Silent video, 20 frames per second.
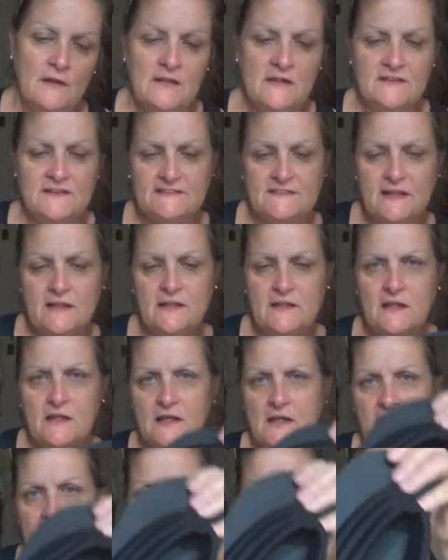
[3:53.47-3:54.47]
It's like a
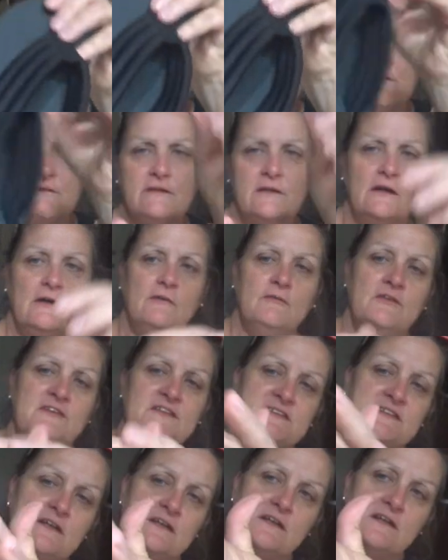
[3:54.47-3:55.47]
heel though.
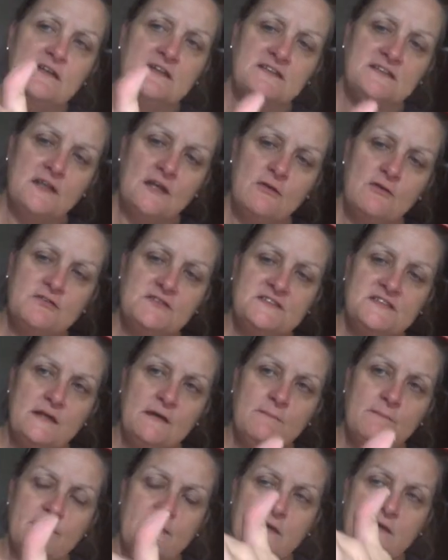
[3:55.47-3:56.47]
It's like it goes
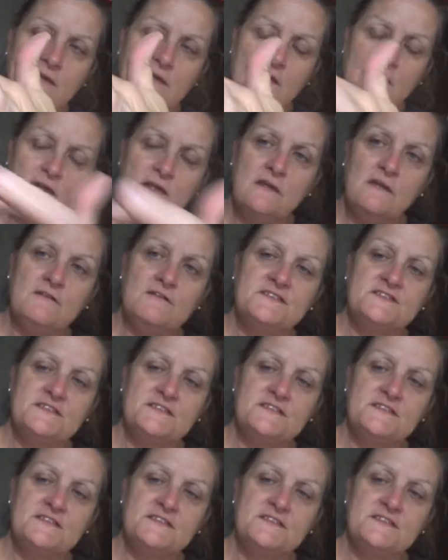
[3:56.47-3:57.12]
up like a heel,